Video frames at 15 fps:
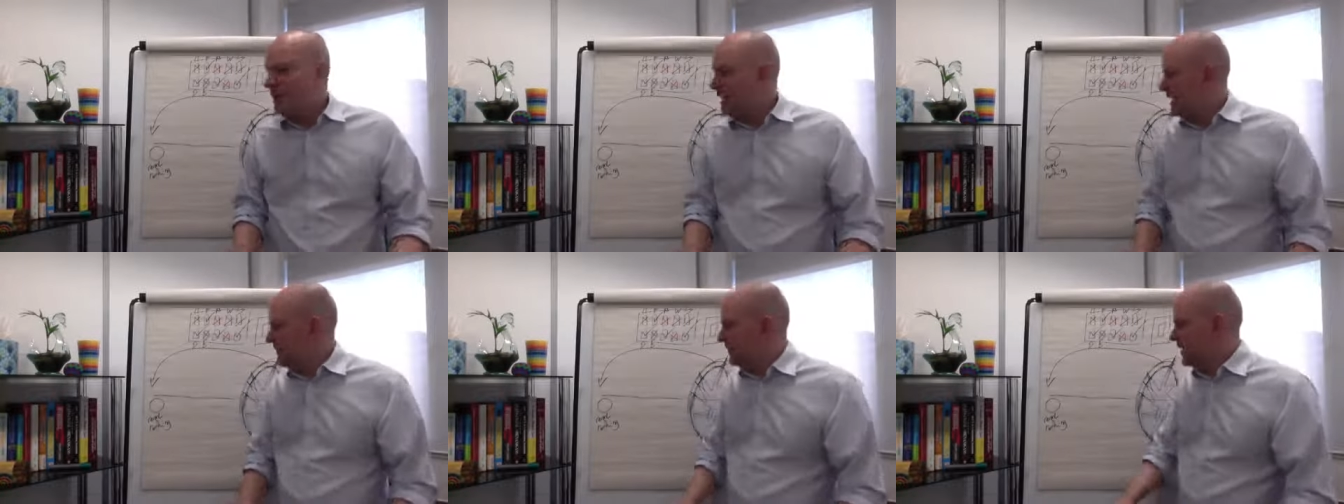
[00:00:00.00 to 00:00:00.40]

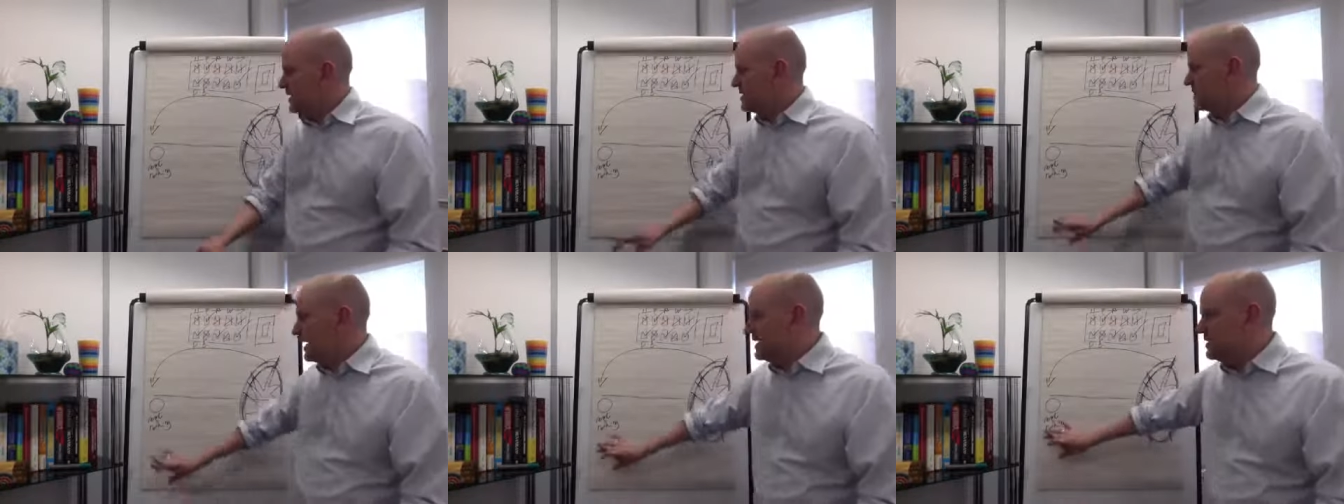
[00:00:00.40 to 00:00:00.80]
if I
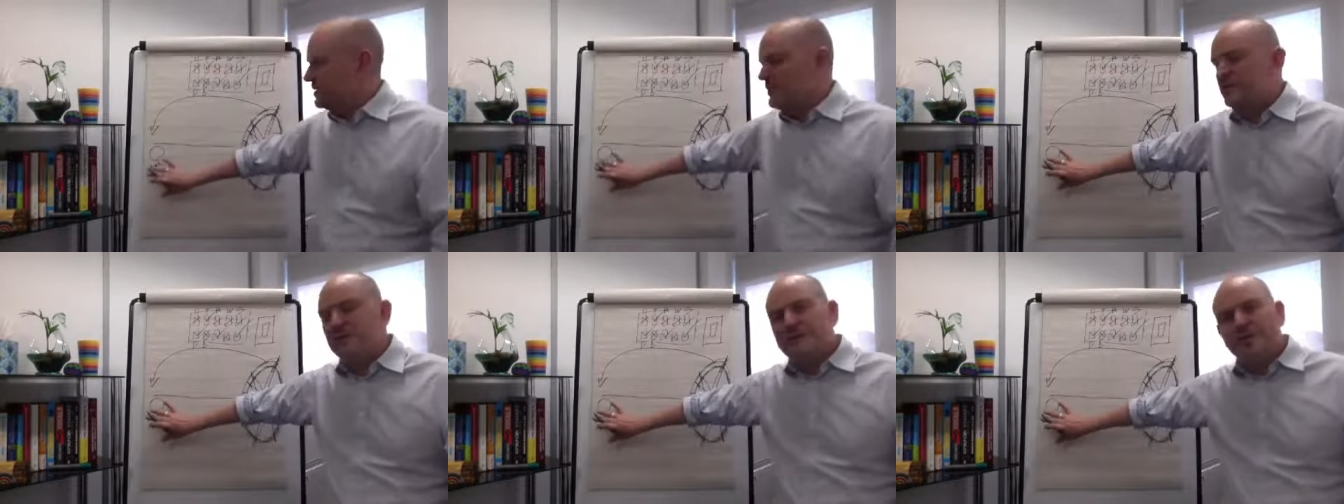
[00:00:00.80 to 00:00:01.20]
say to
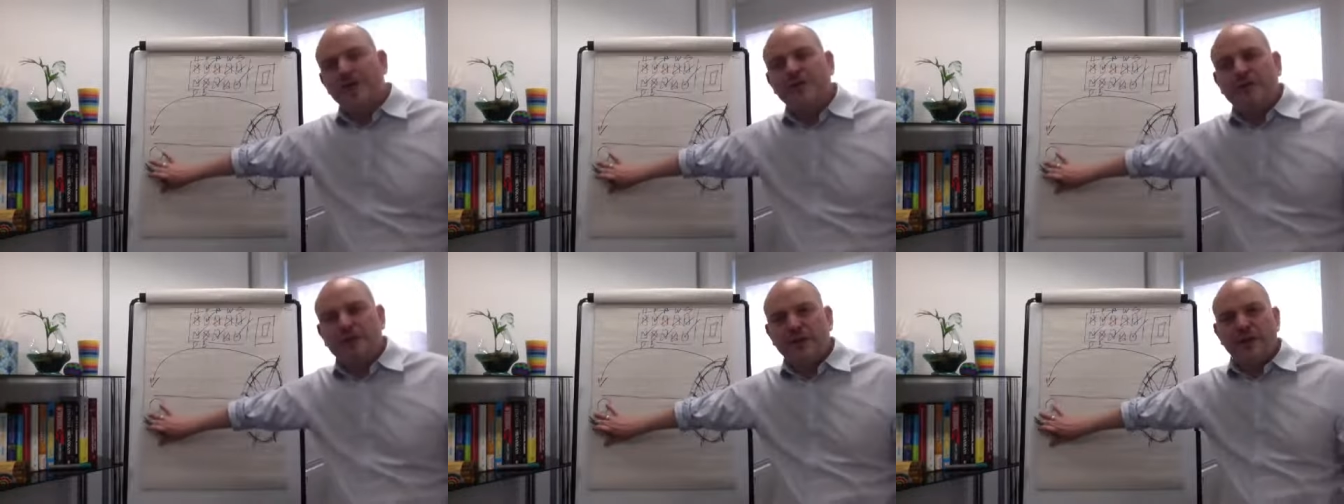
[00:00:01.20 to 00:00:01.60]
you,
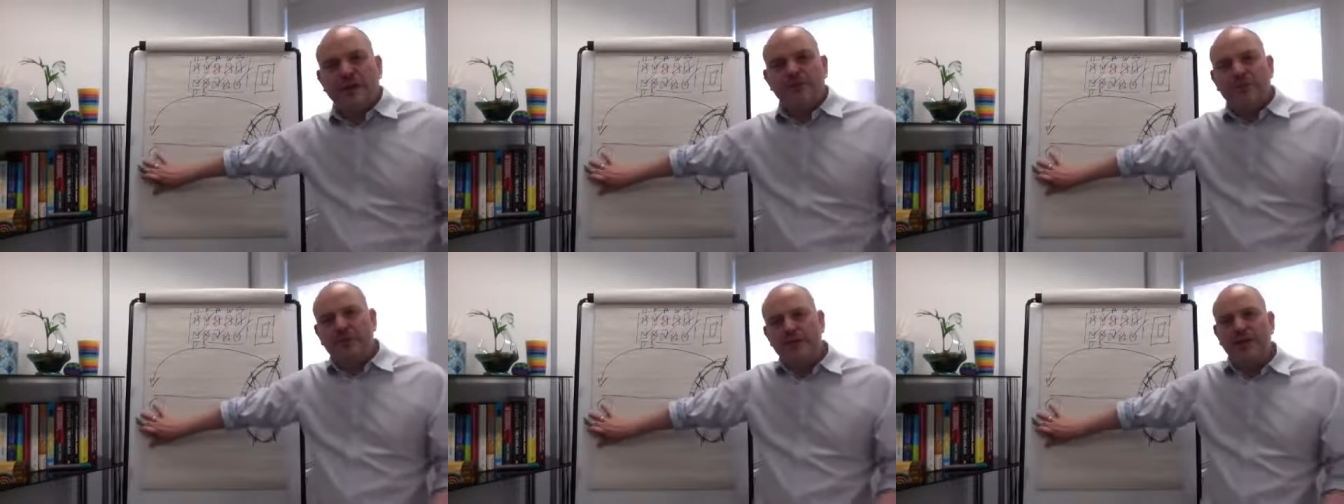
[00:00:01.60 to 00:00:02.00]
don't think of
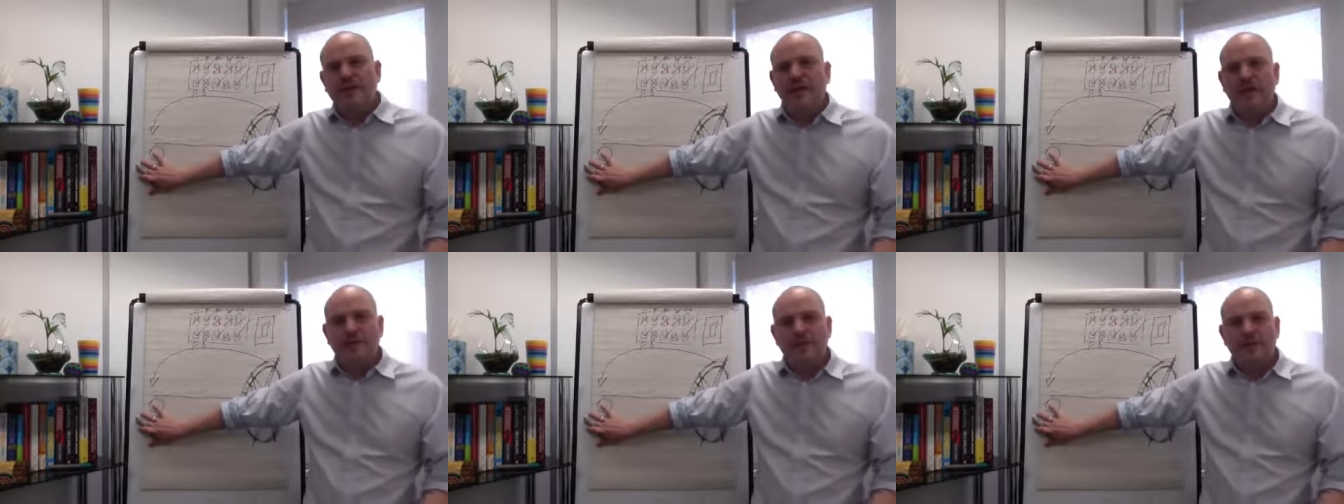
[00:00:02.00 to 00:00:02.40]
a pink
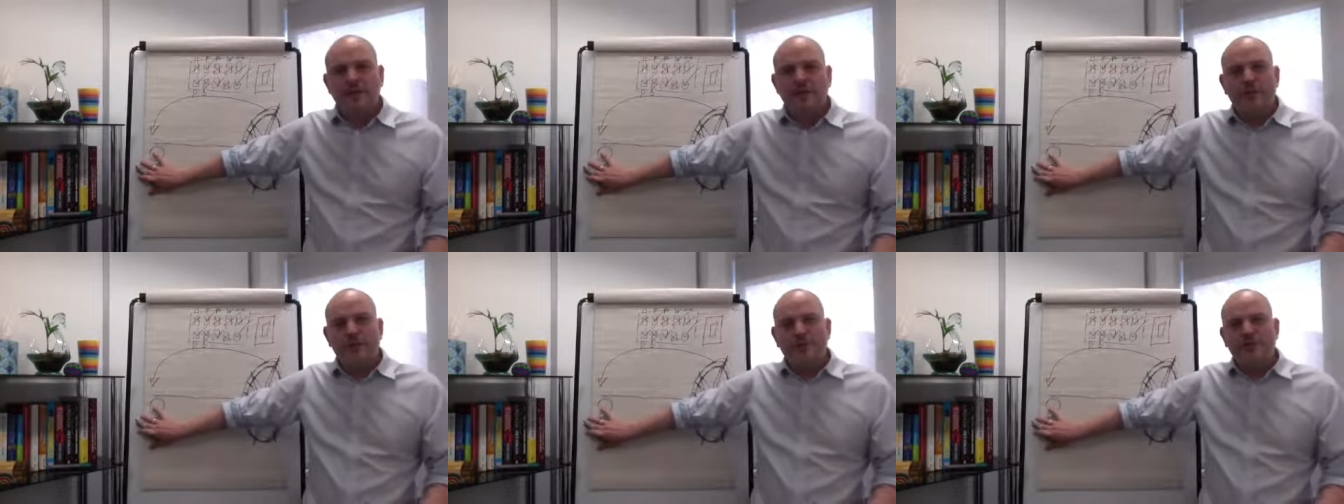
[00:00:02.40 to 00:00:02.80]
elephant,
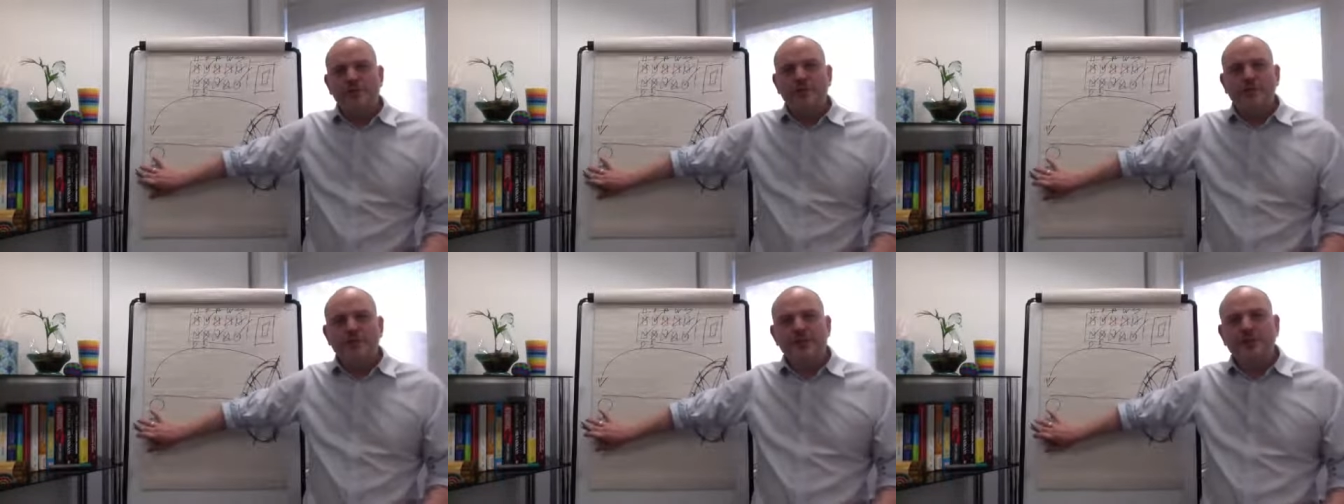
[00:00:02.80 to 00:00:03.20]
whatever you
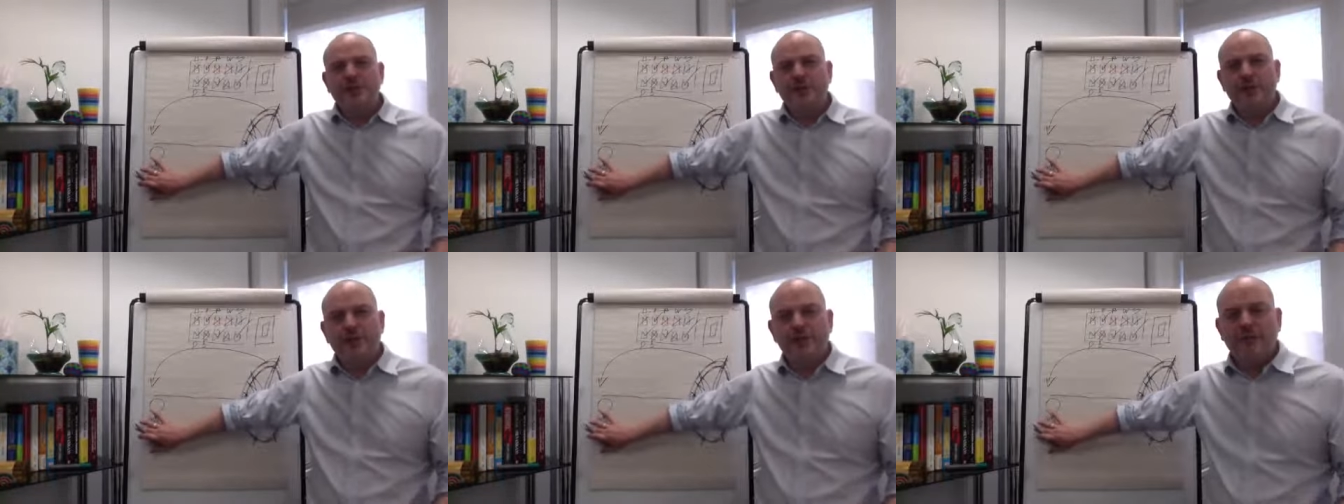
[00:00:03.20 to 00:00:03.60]
do,
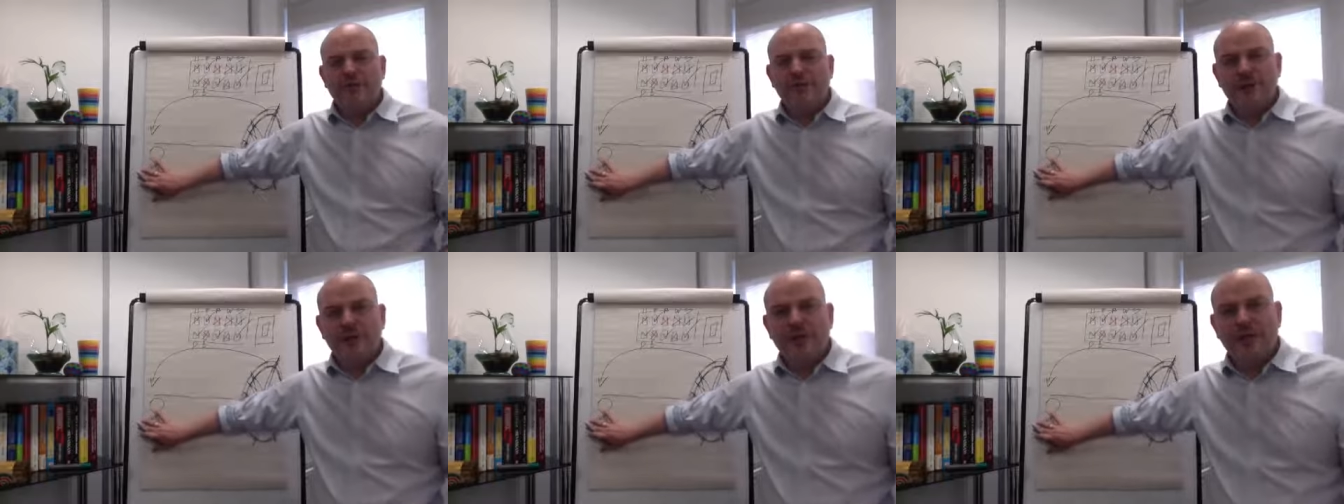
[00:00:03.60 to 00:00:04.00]
don't think of
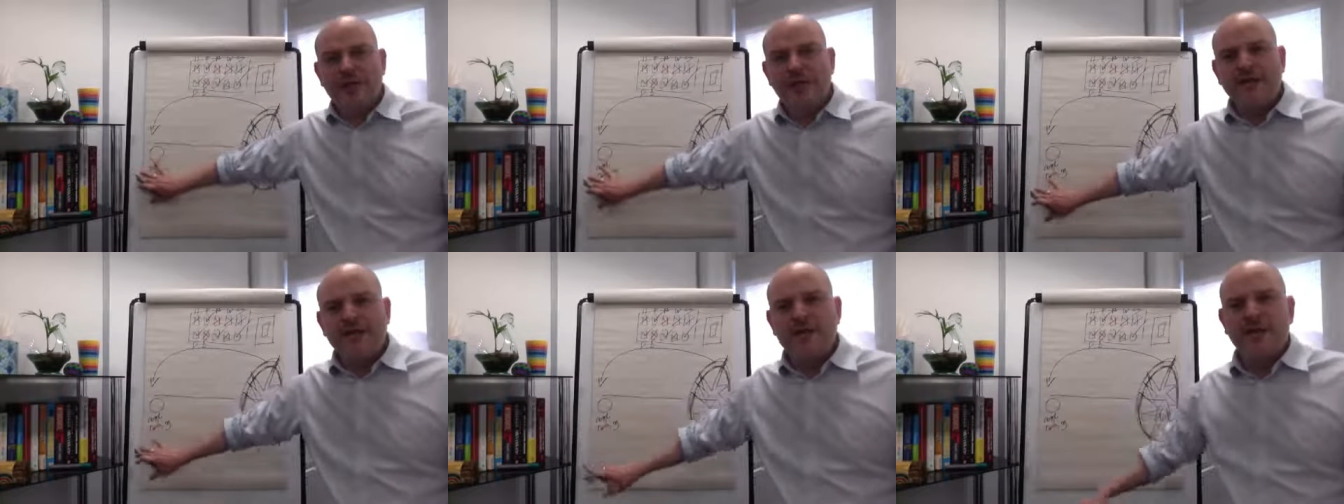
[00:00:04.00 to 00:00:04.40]
a pink
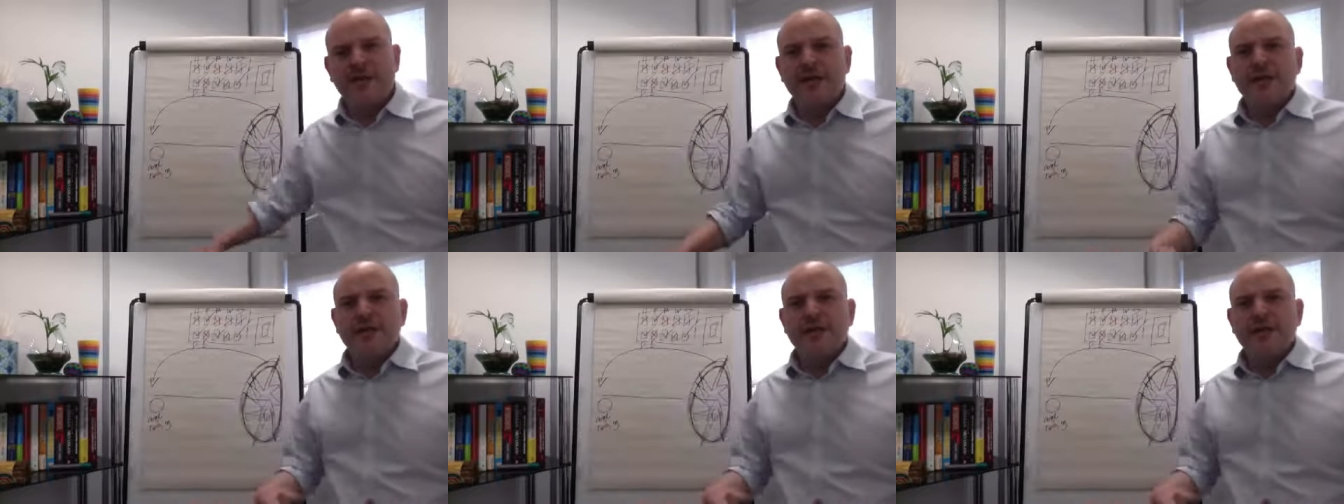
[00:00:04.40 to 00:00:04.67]
elephant,